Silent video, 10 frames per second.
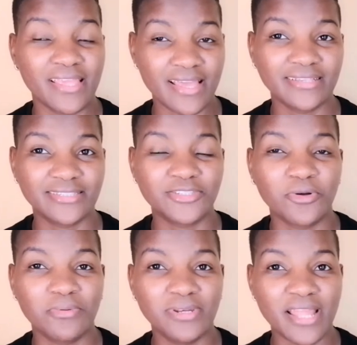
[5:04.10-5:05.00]
Yes,
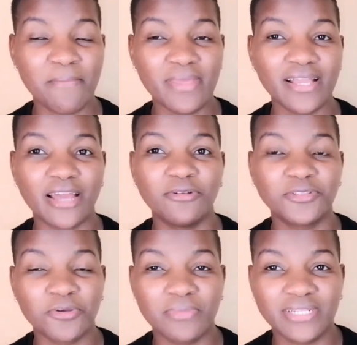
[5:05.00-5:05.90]
so naming can
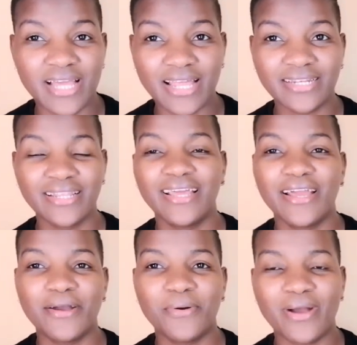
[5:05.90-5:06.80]
also be done,
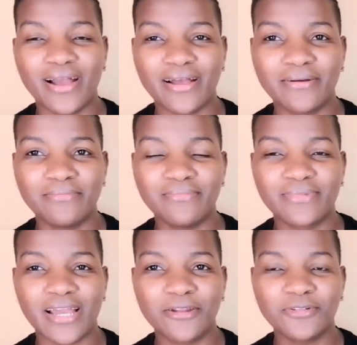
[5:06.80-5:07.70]

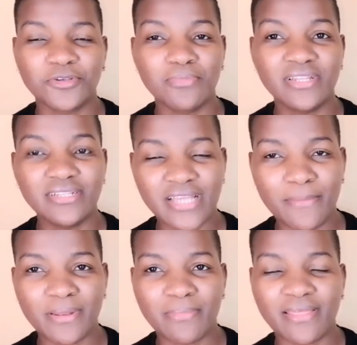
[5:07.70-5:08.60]
can also be
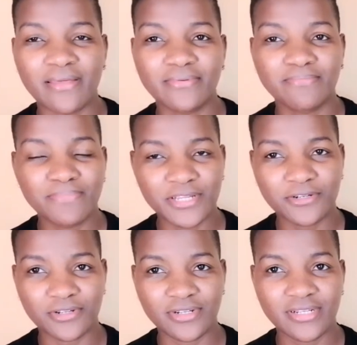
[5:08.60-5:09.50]
determined by the
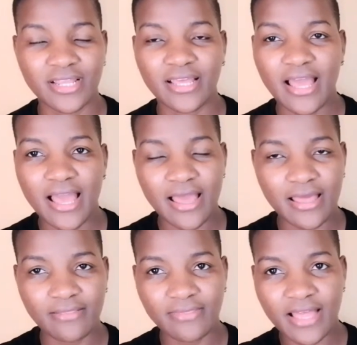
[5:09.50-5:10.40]
period
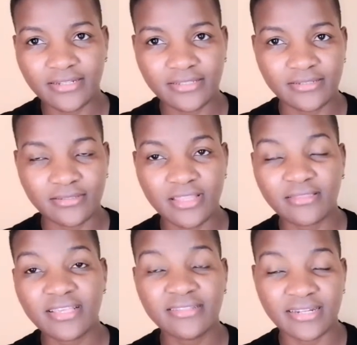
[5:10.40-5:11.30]
that the
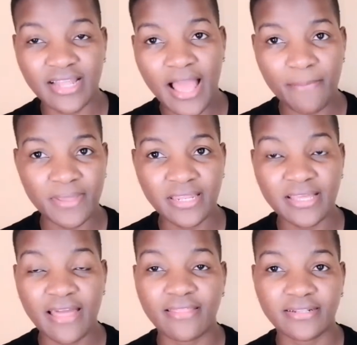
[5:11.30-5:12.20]
things that are happening
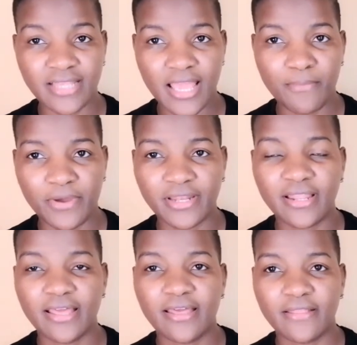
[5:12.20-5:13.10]
at the time
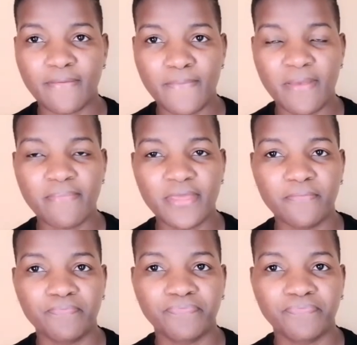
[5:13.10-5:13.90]
when the baby